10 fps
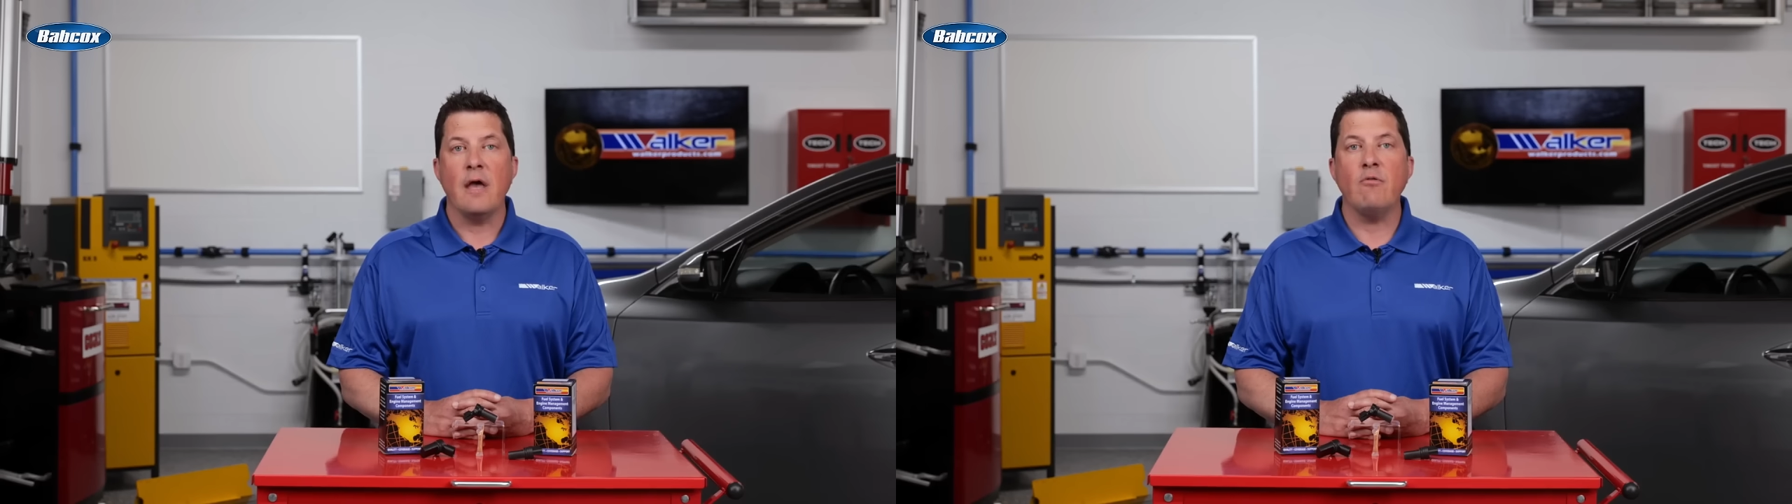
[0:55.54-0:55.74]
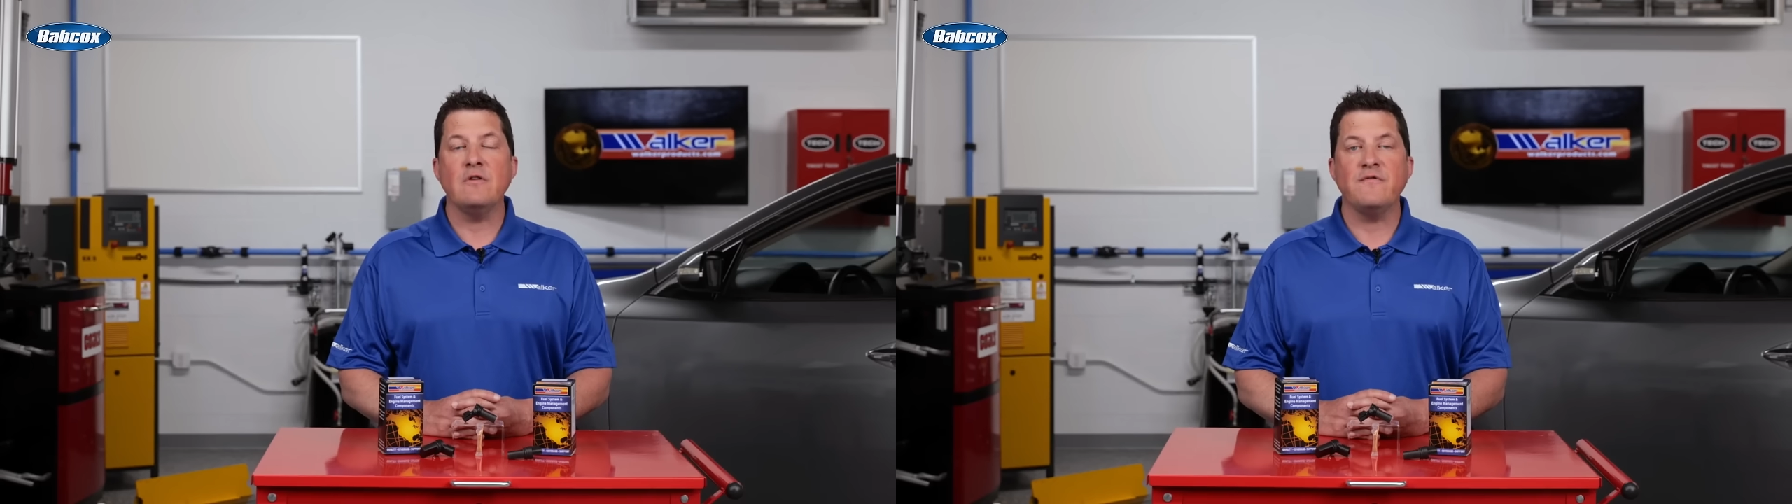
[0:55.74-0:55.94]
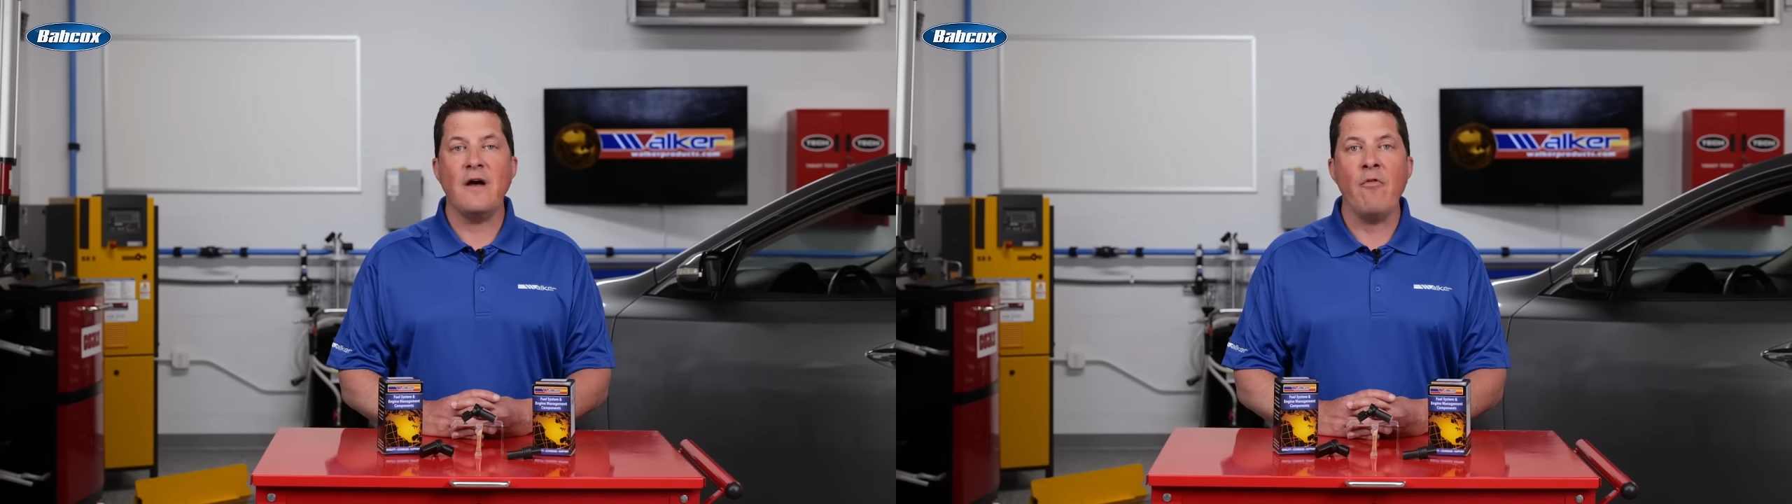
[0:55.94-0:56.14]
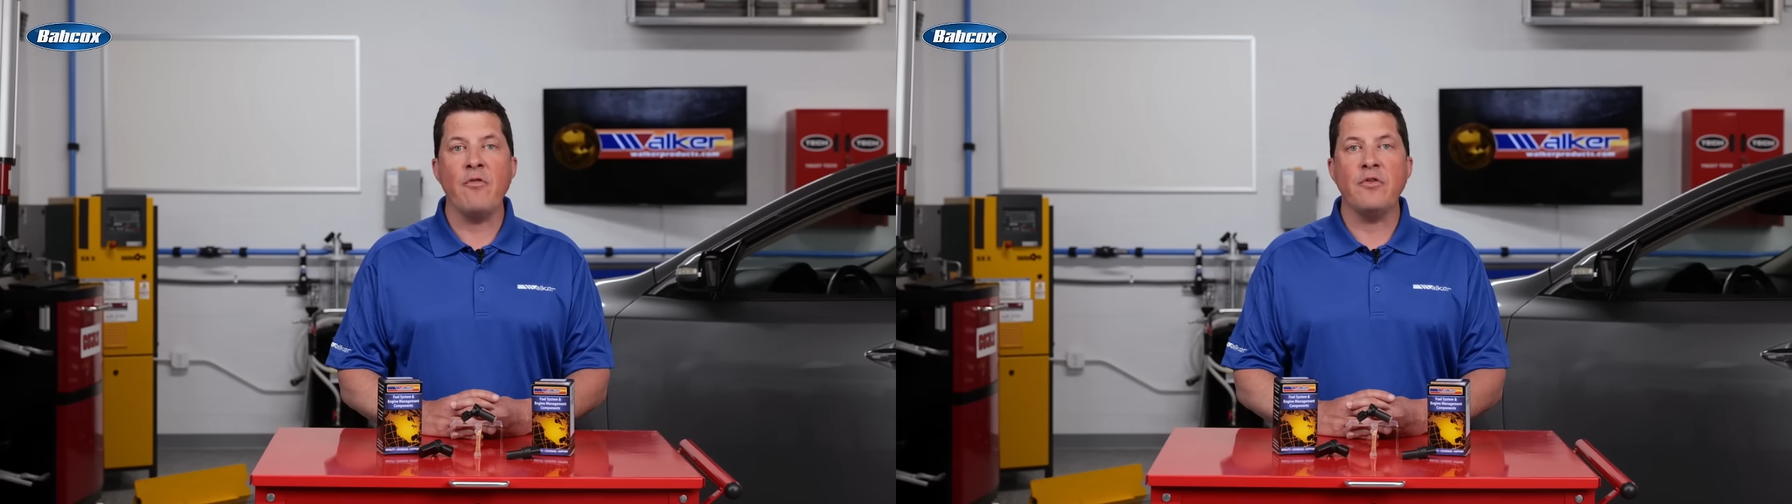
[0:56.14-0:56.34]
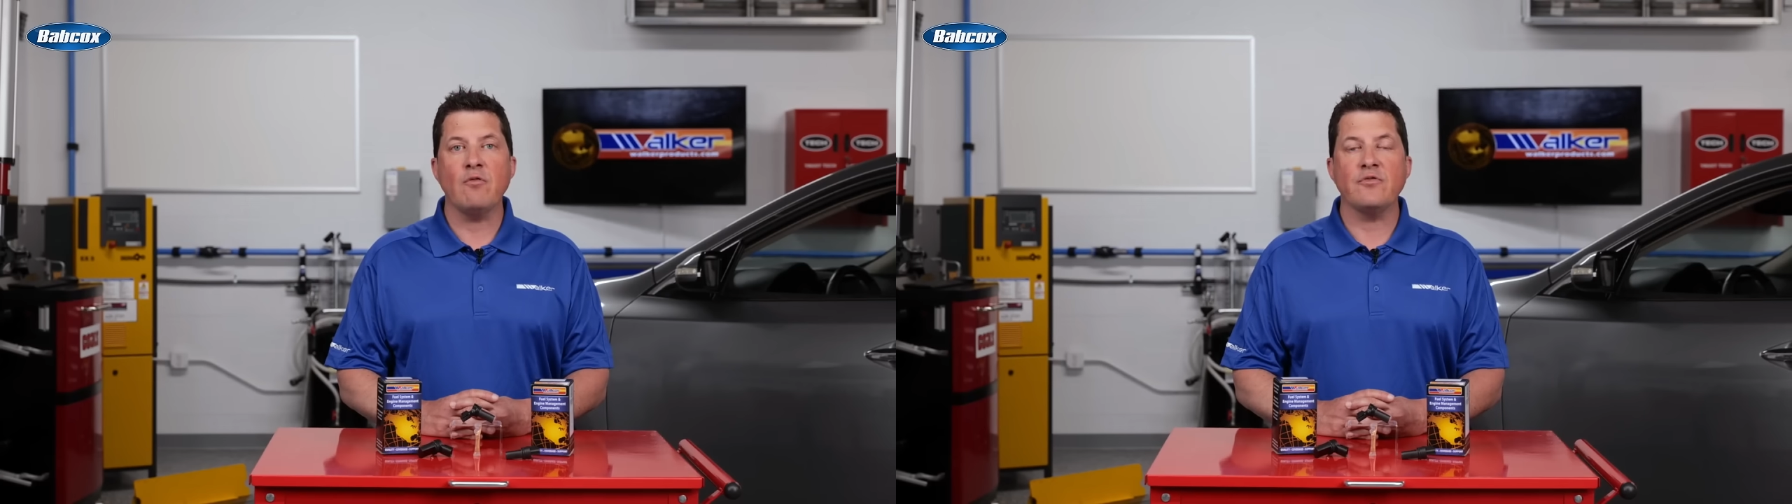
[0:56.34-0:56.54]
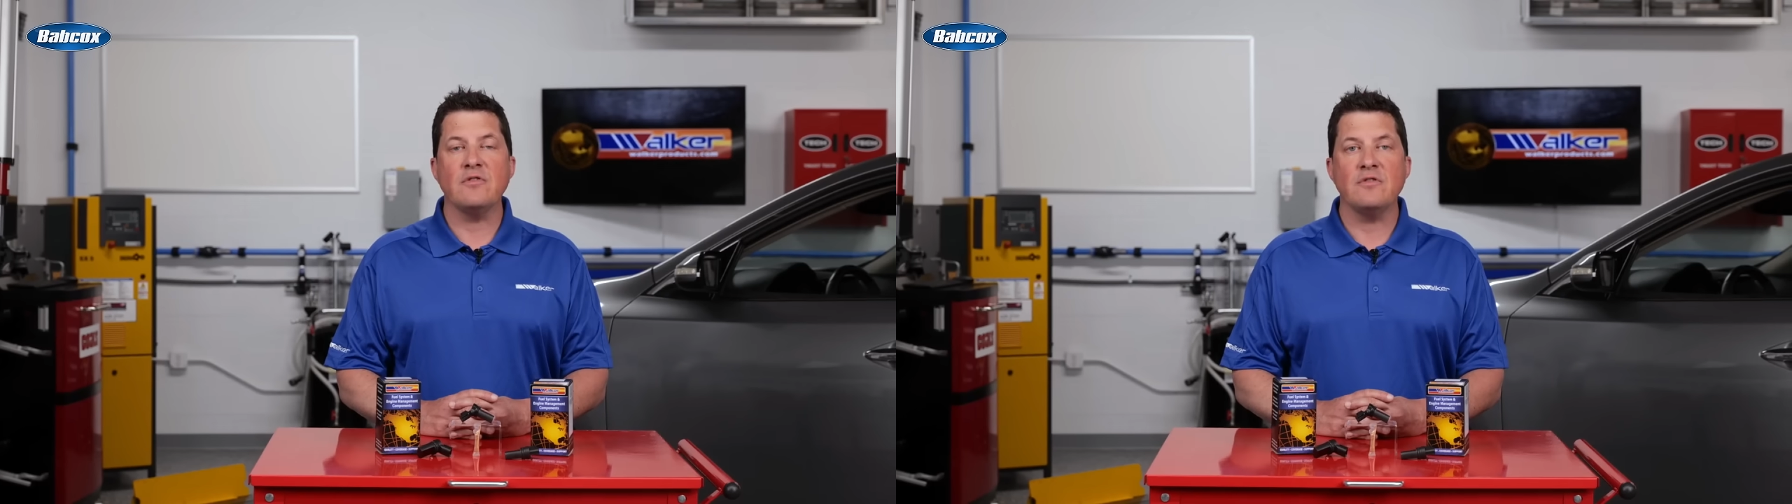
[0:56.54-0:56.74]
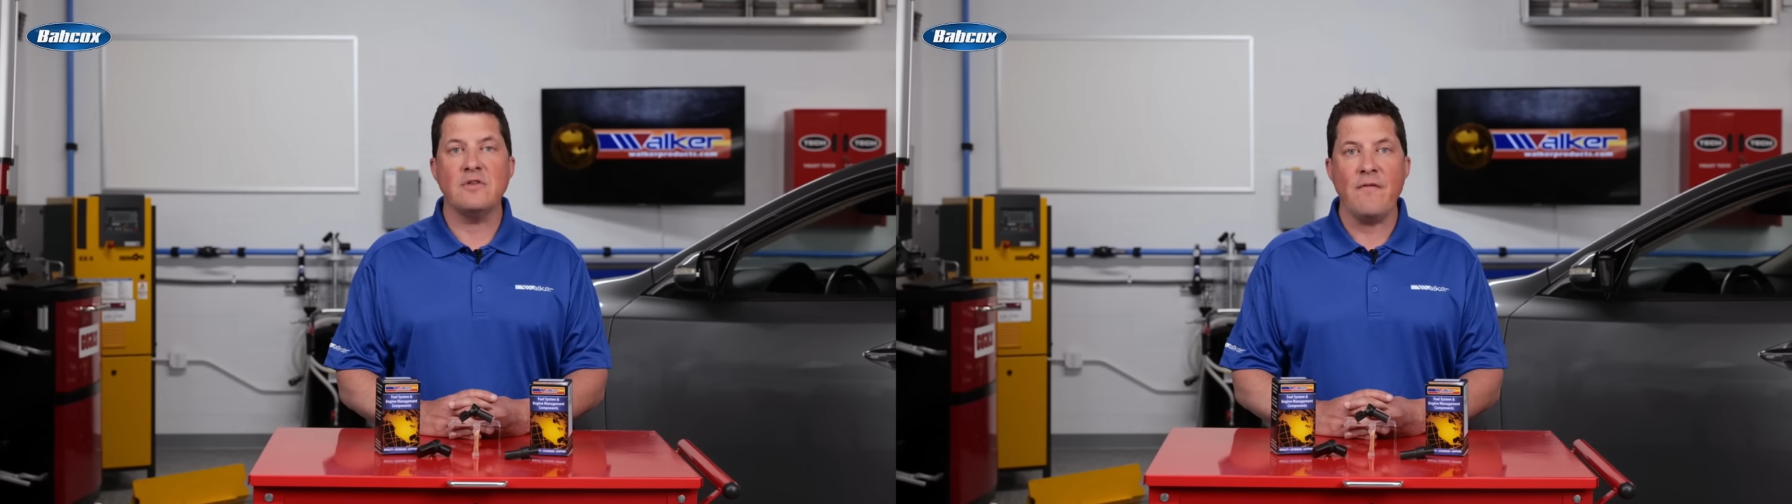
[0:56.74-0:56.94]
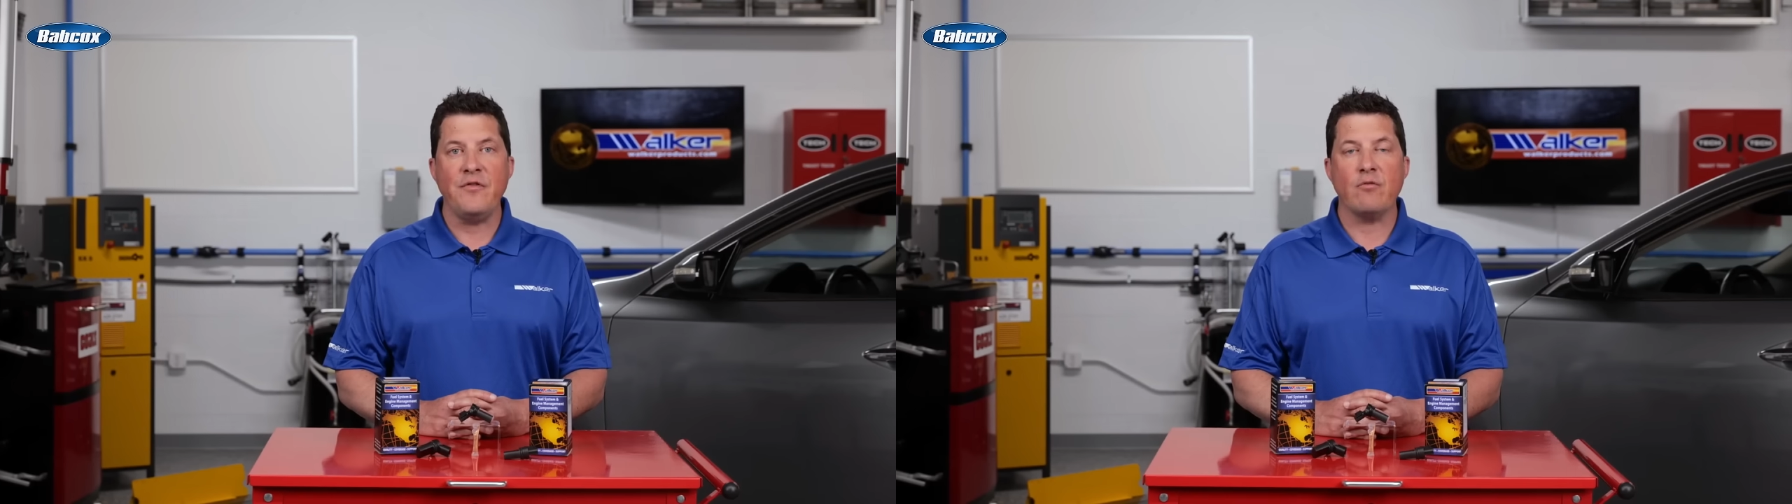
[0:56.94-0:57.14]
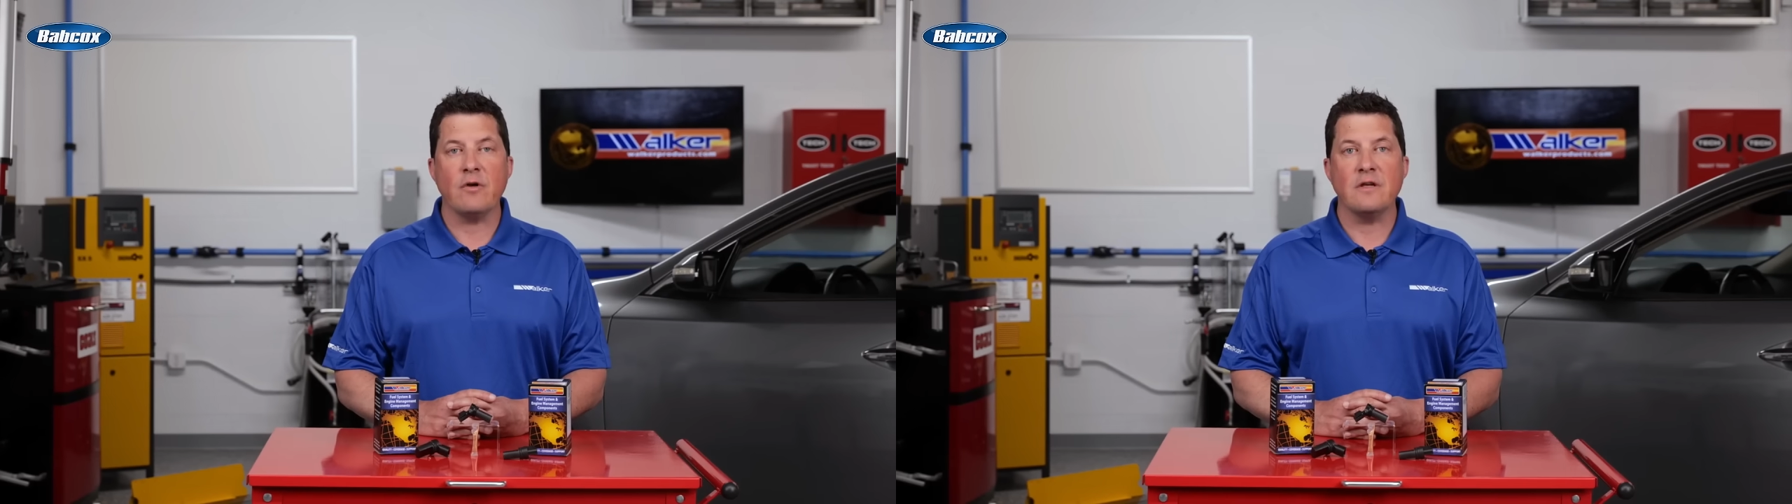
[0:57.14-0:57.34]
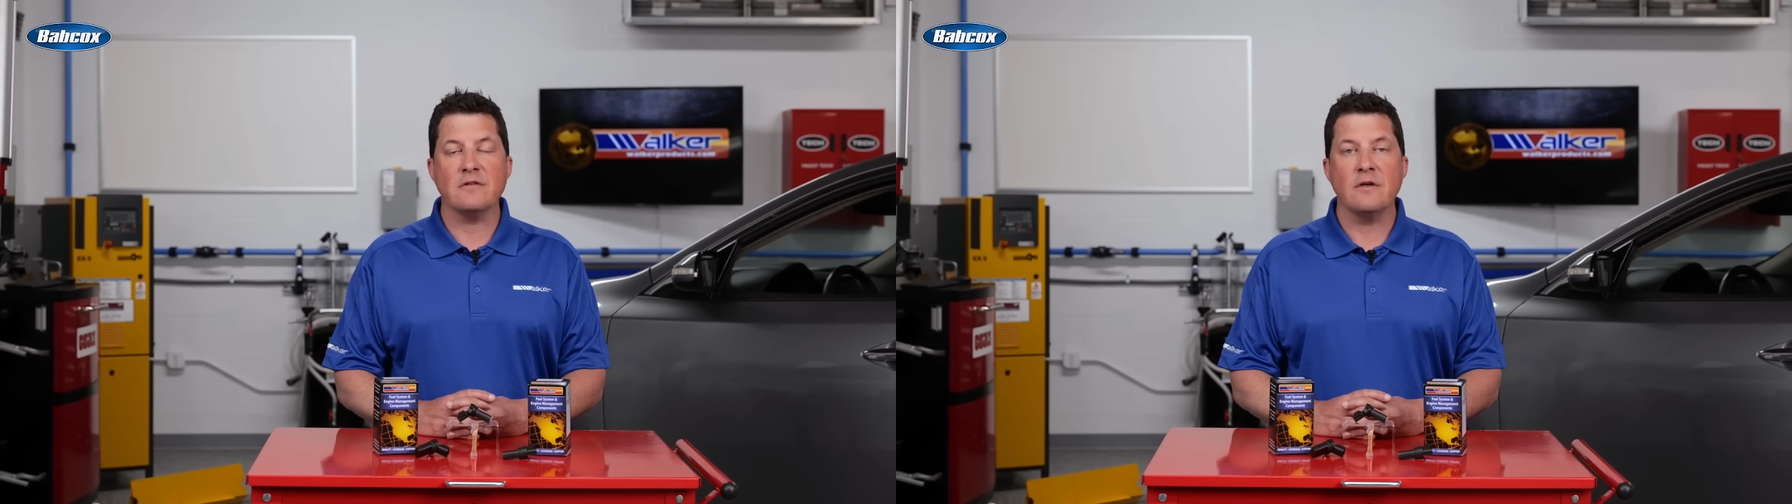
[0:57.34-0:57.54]
It was found that this was a safety
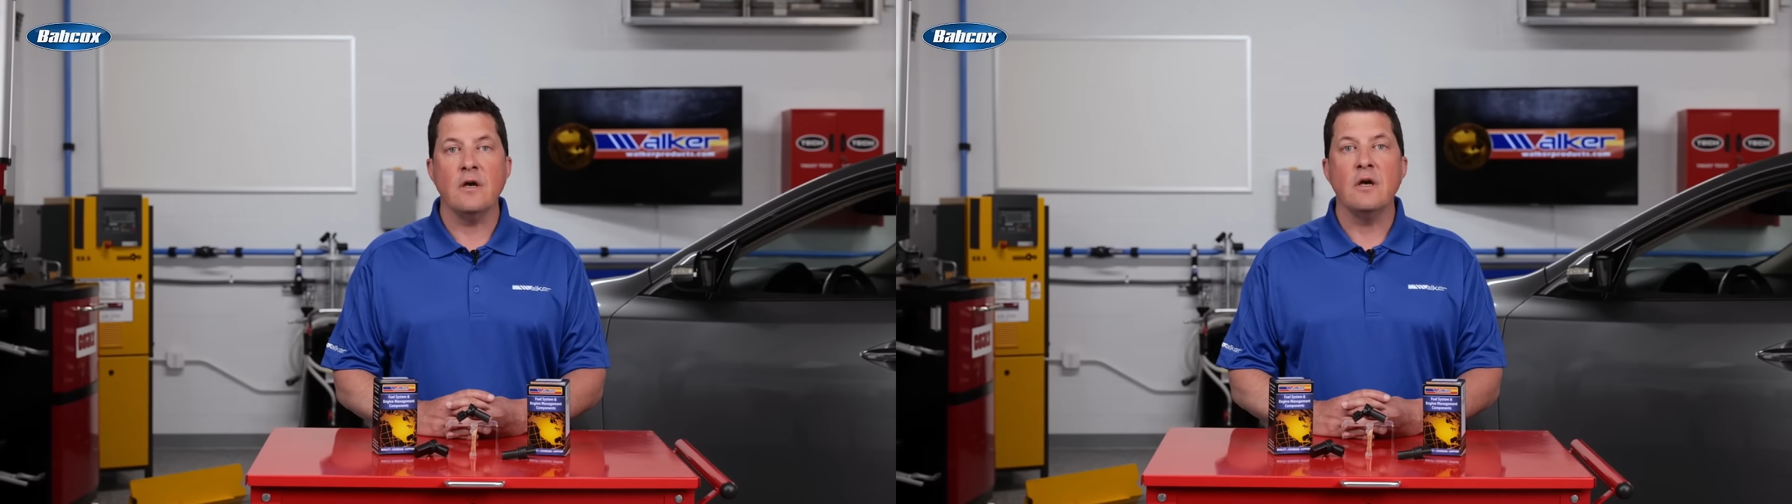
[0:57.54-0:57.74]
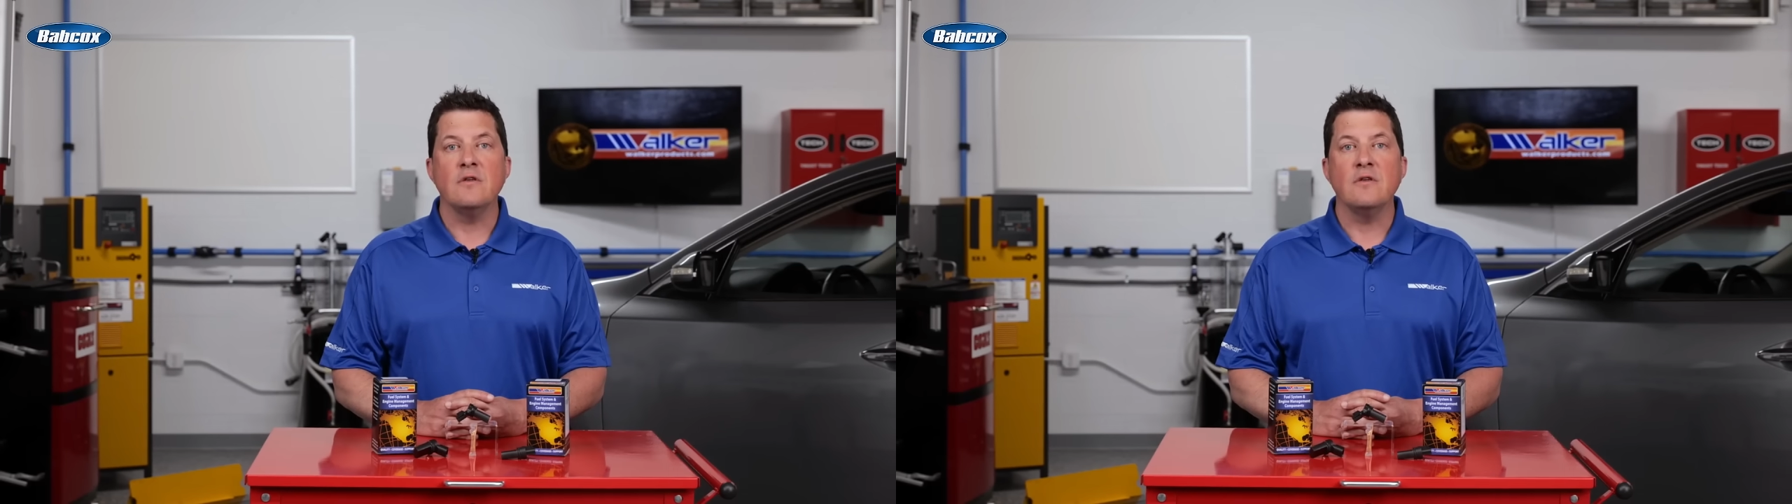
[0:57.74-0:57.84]
risk